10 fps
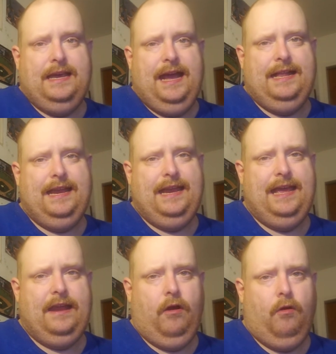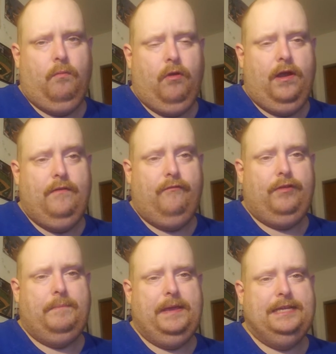and then hit a home run,
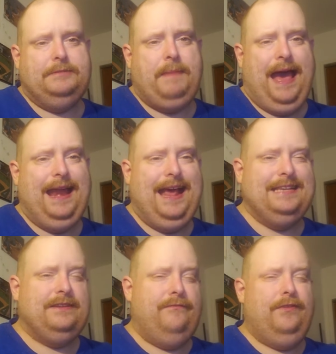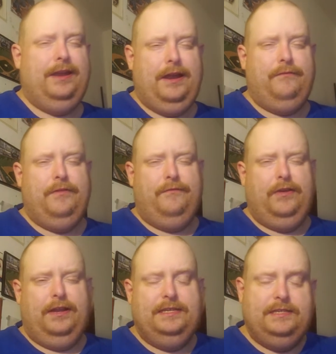flipping his bat as the Philadelphia
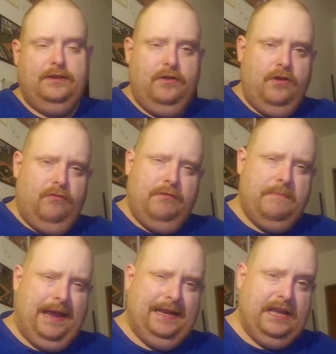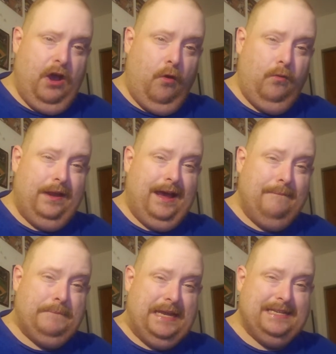Phillies remain the only
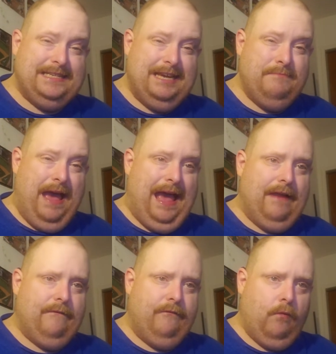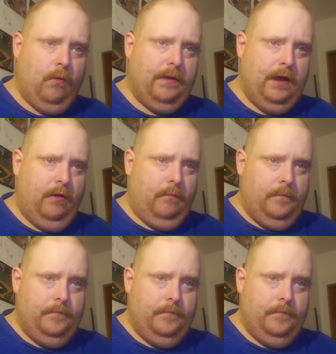unbeaten team at 4-0.